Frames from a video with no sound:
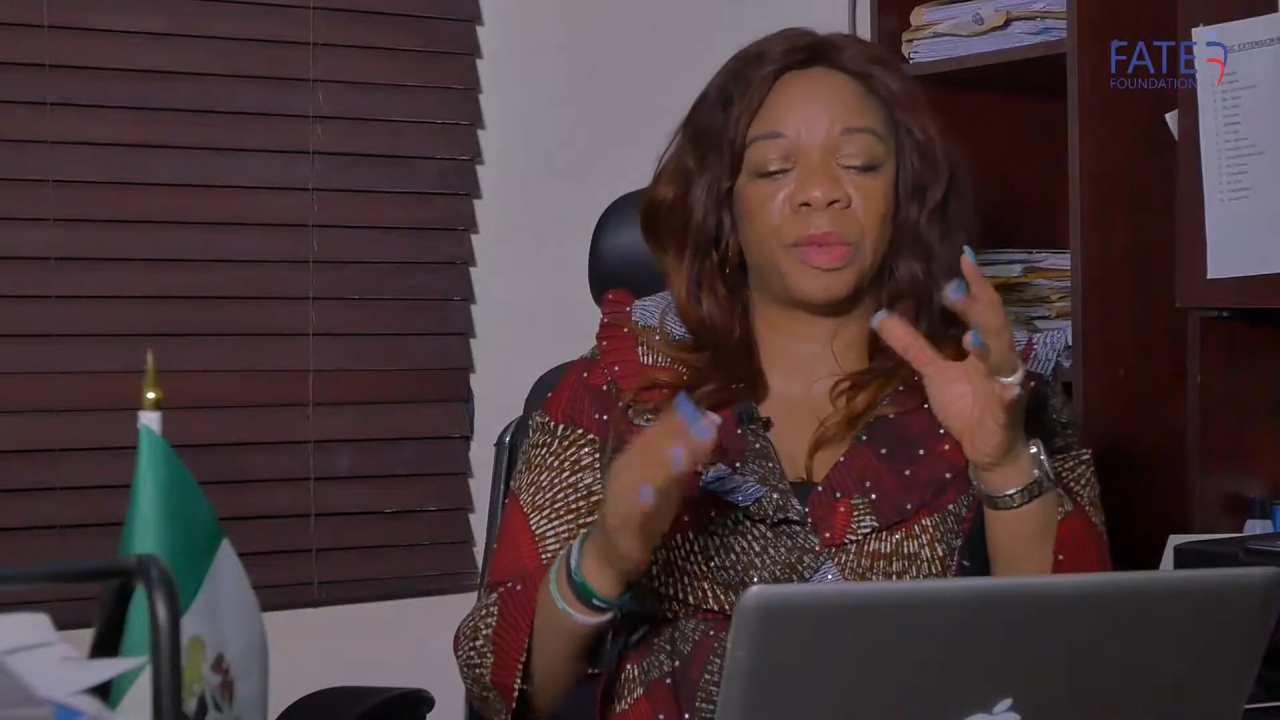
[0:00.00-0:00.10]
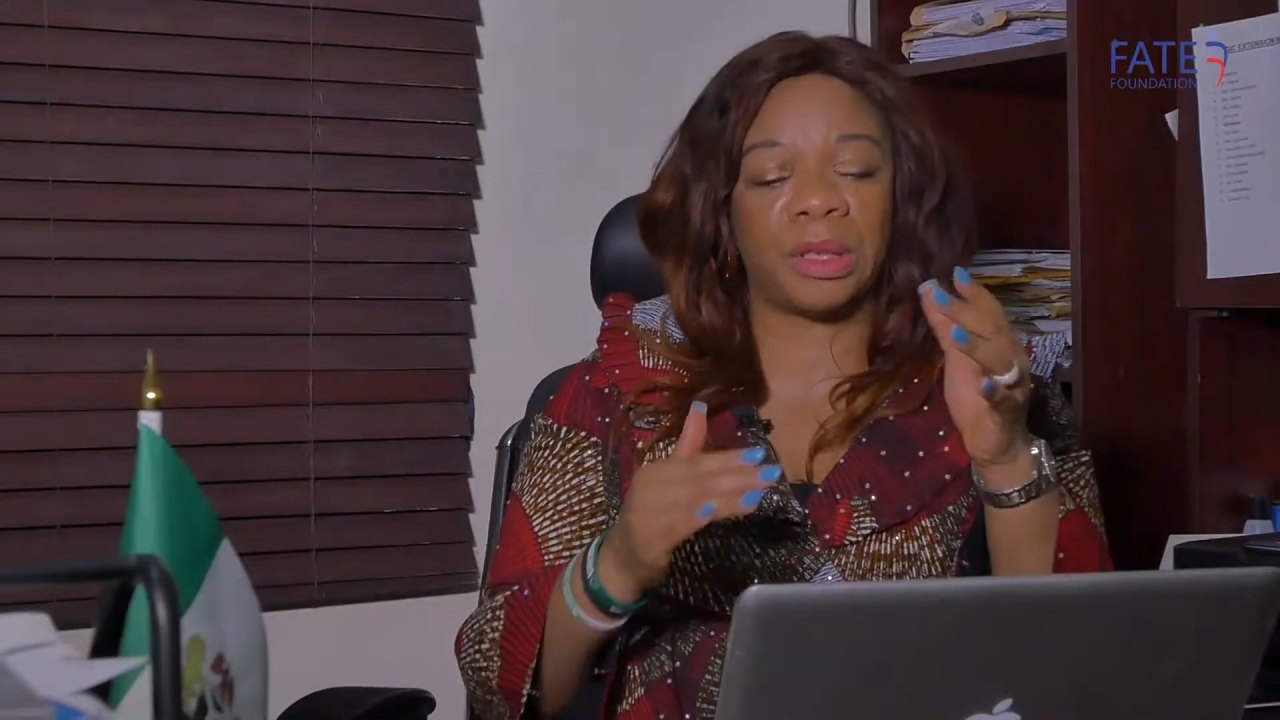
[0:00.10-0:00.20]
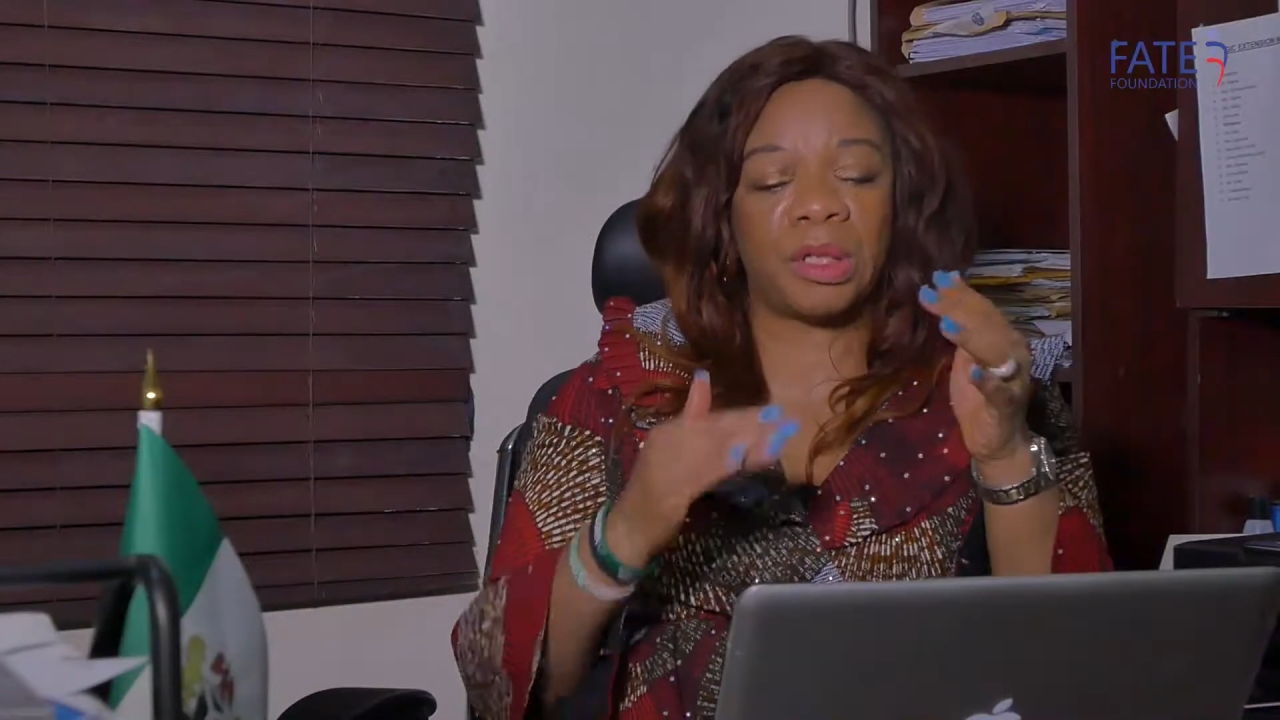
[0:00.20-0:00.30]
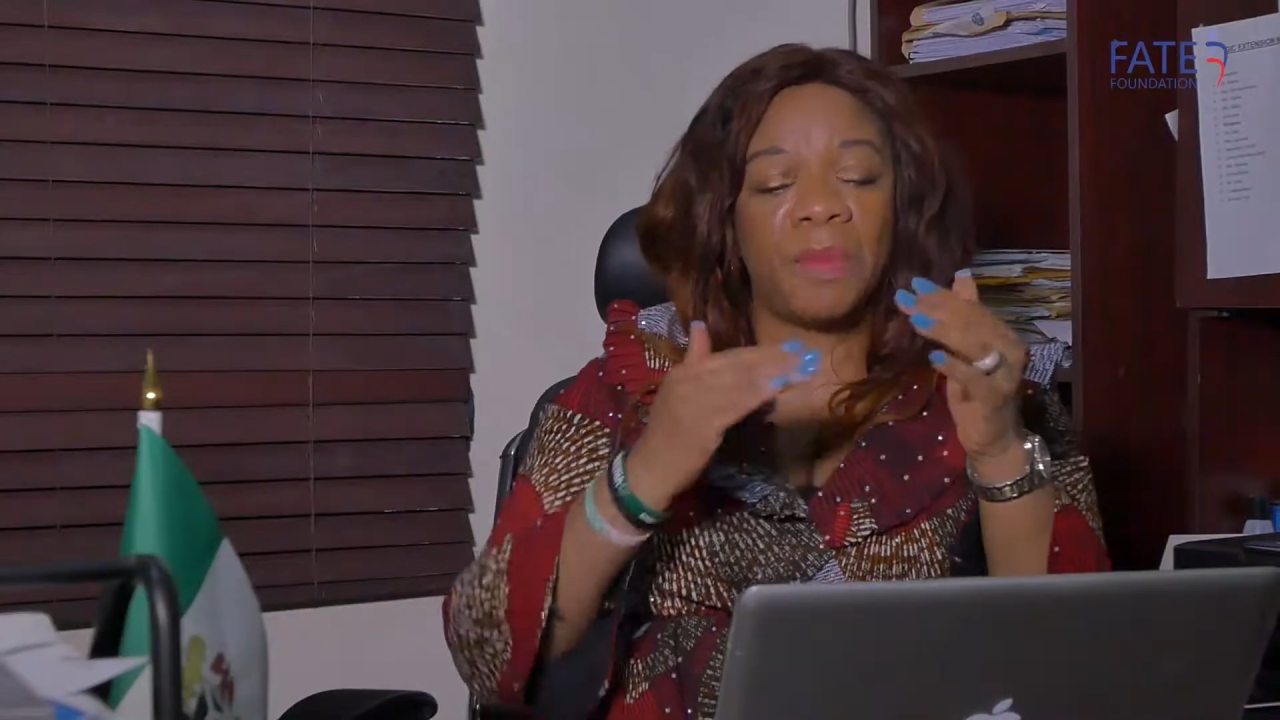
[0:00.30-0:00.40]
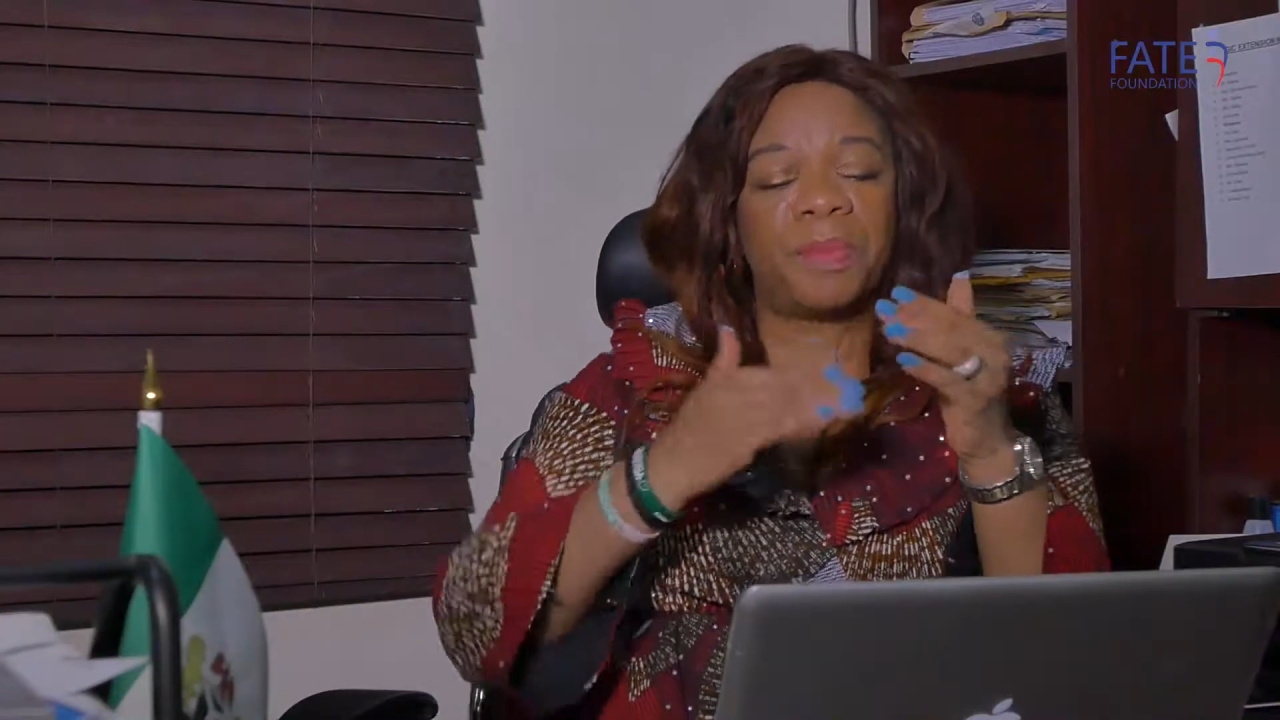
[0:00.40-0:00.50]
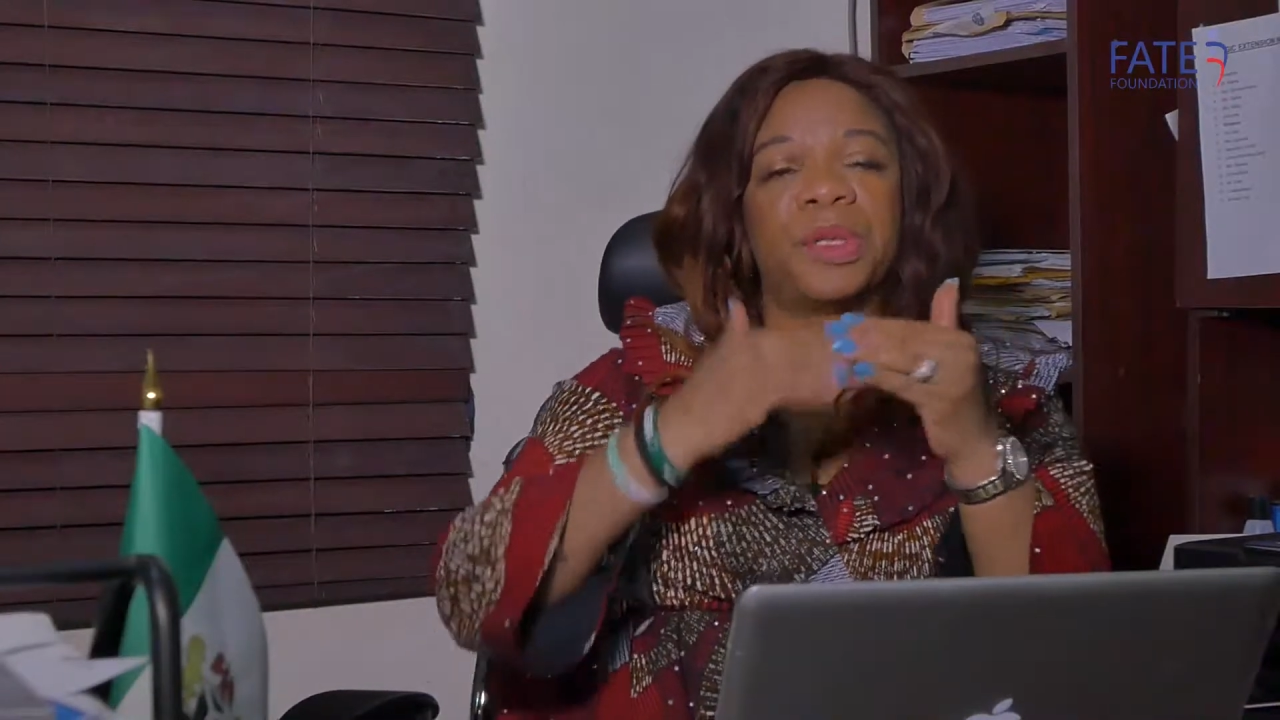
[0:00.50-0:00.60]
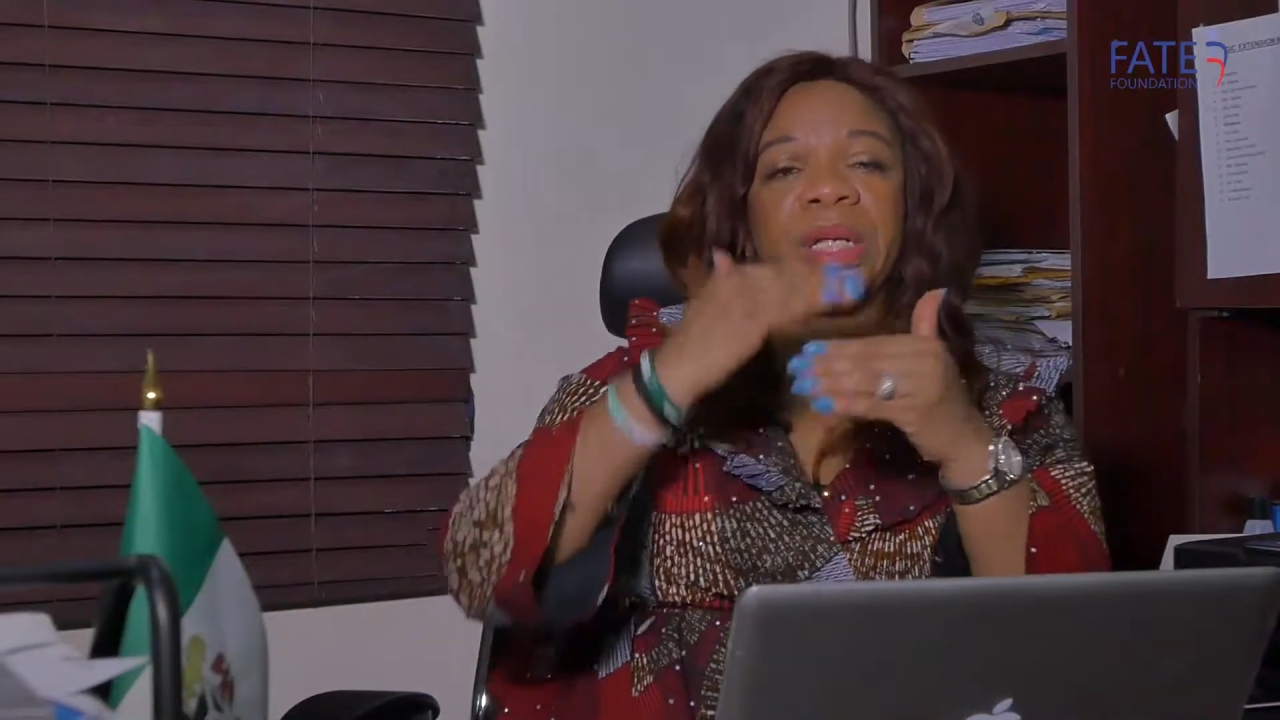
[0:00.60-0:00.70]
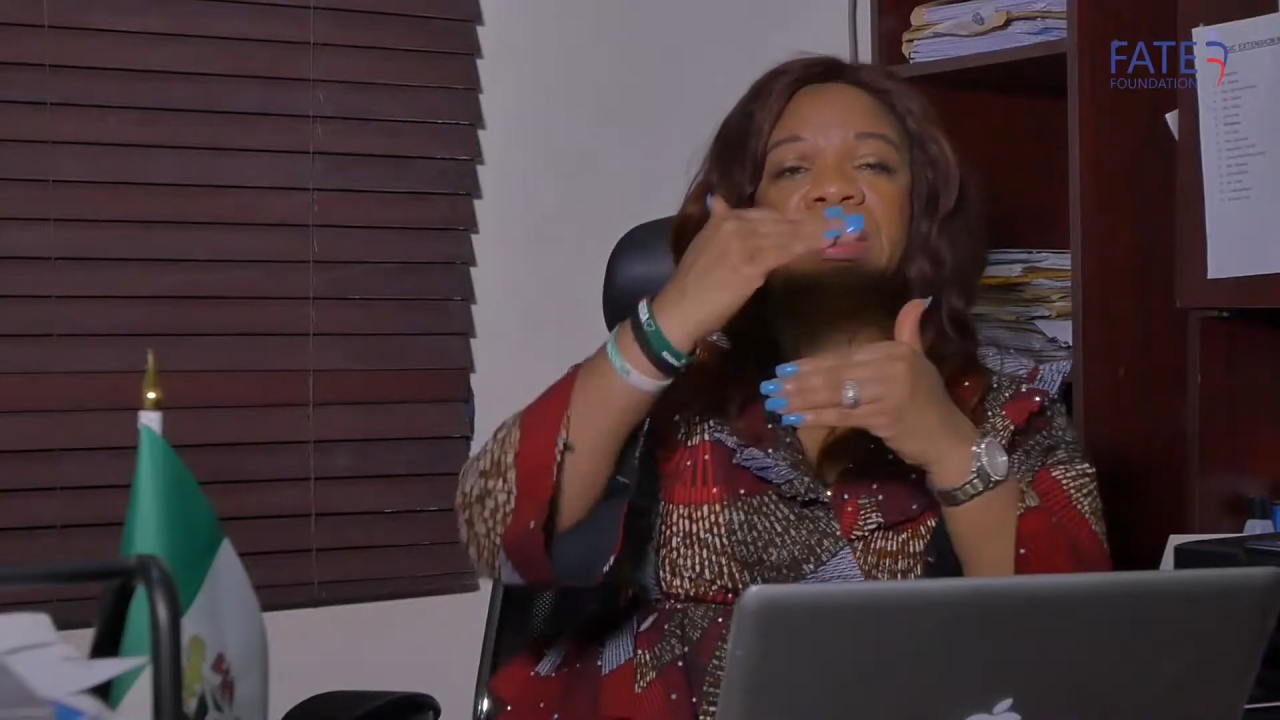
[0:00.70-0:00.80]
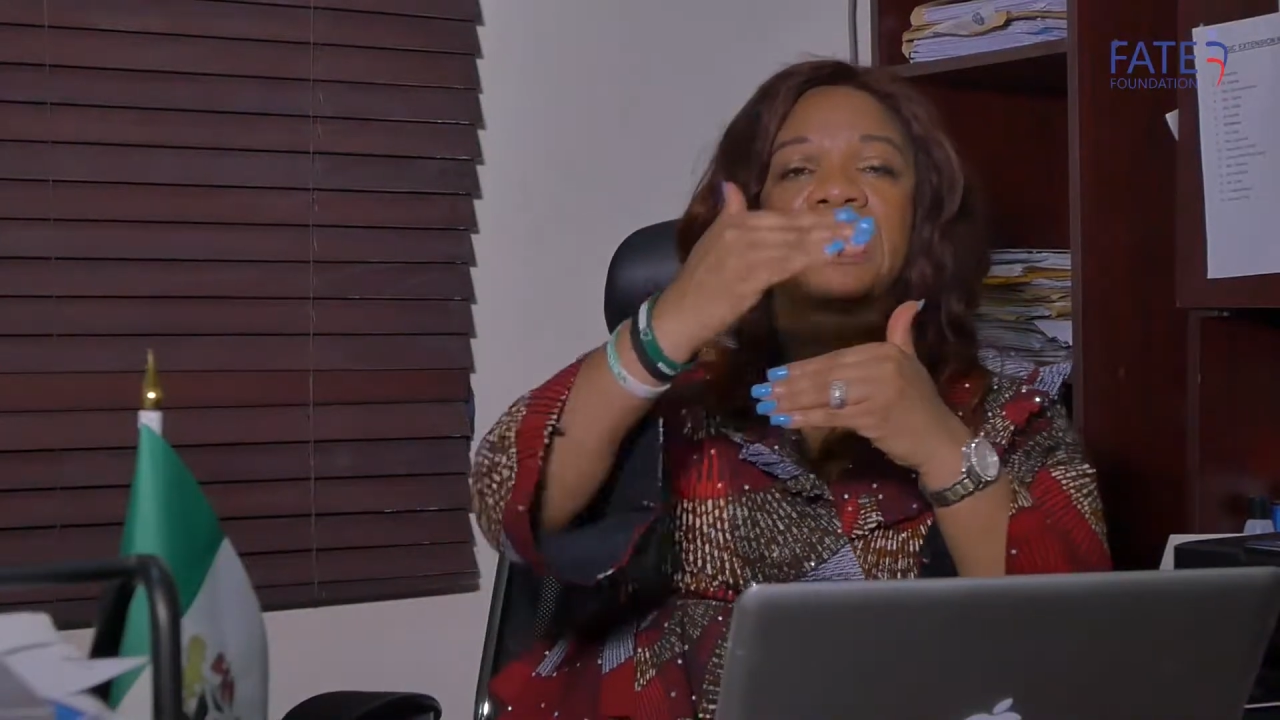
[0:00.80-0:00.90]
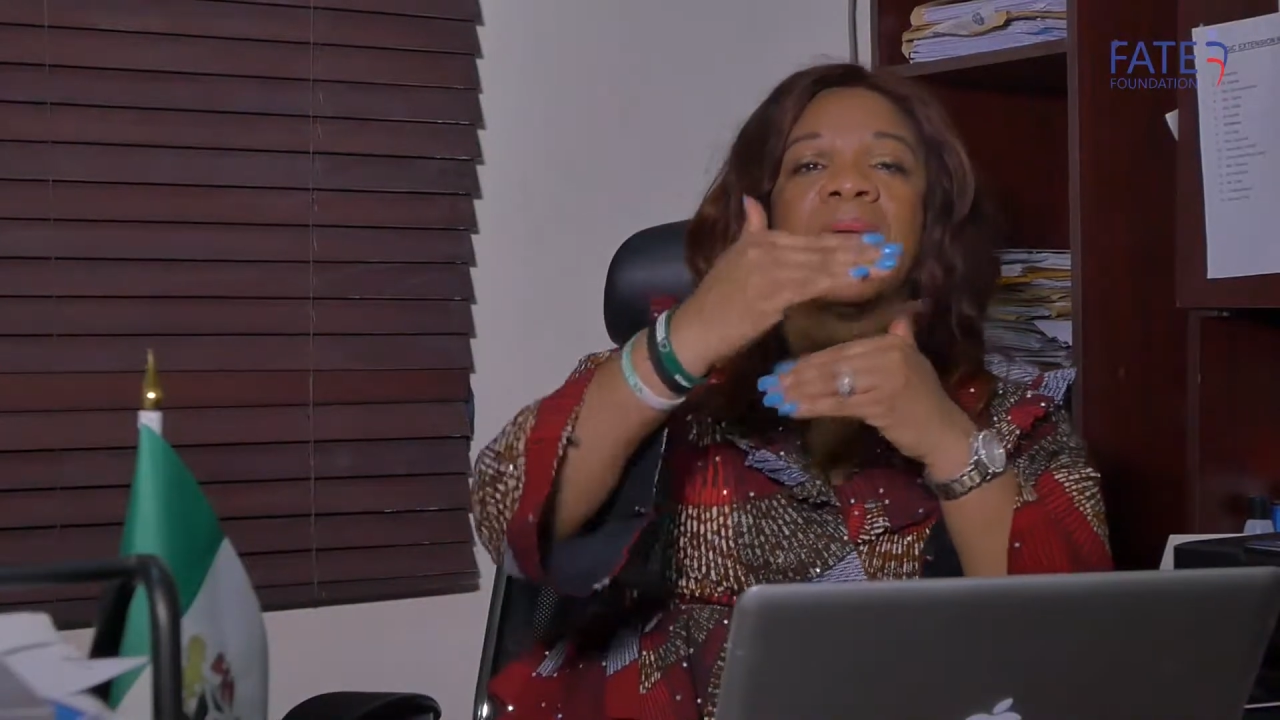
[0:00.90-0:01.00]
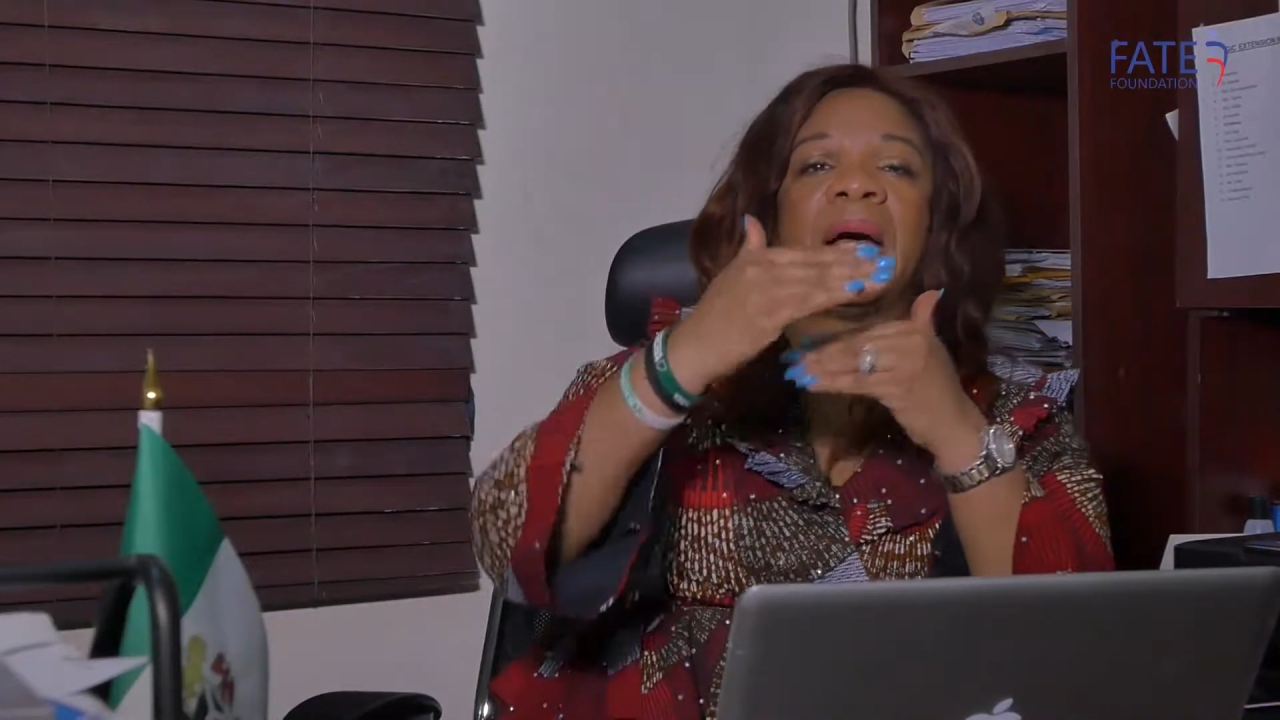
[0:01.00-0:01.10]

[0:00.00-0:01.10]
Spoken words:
but the components